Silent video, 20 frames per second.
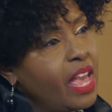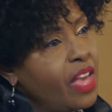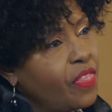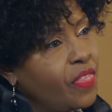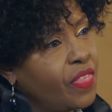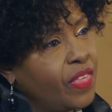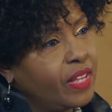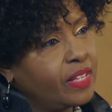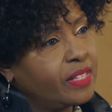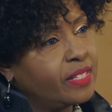
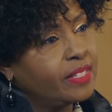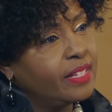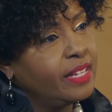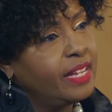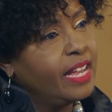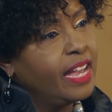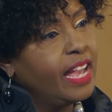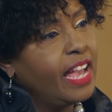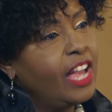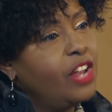ethics?
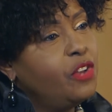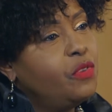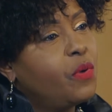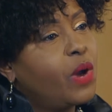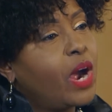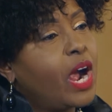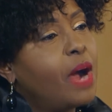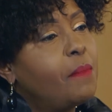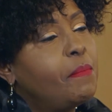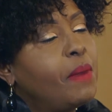And you
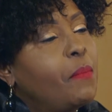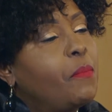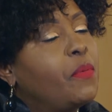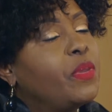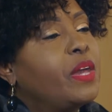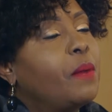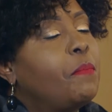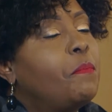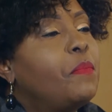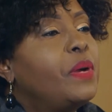come up with
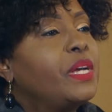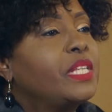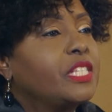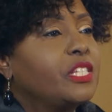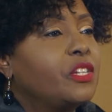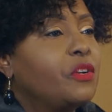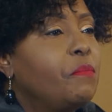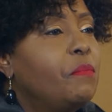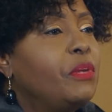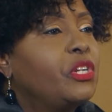a
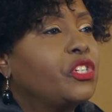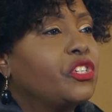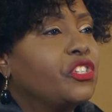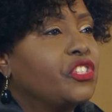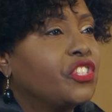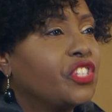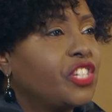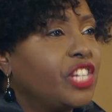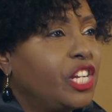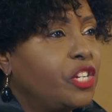personal mission
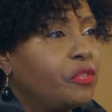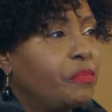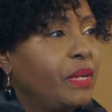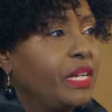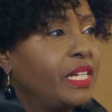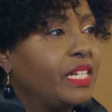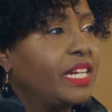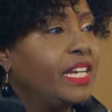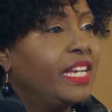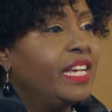
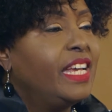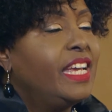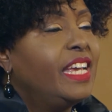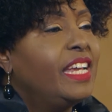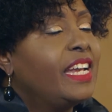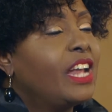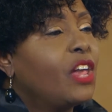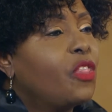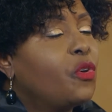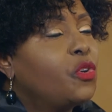statement.
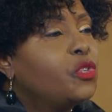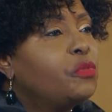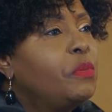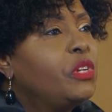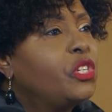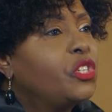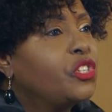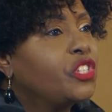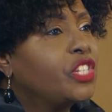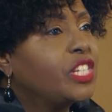Now, those
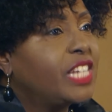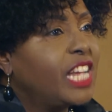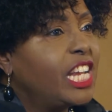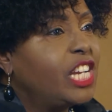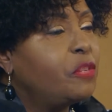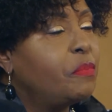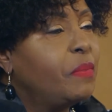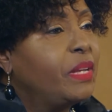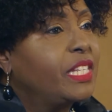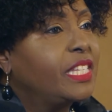mission
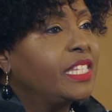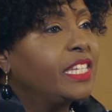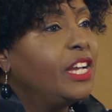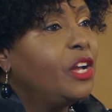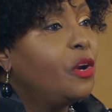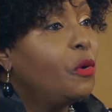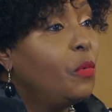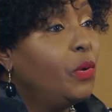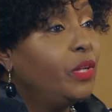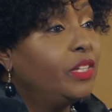statements
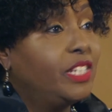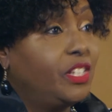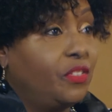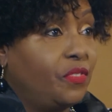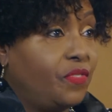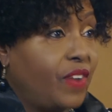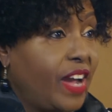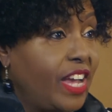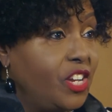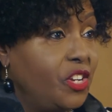will
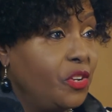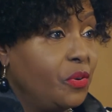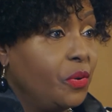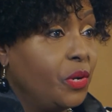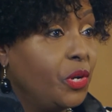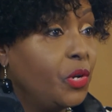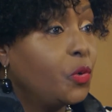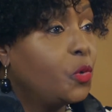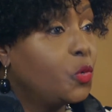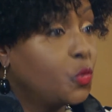define you
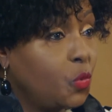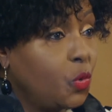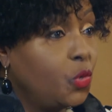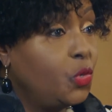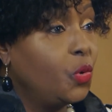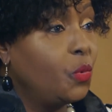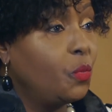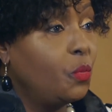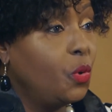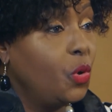because
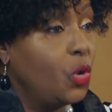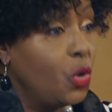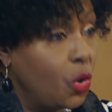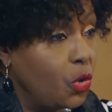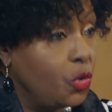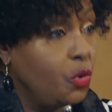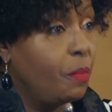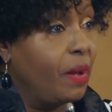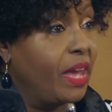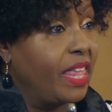we'll know
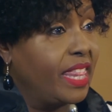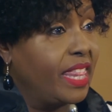you by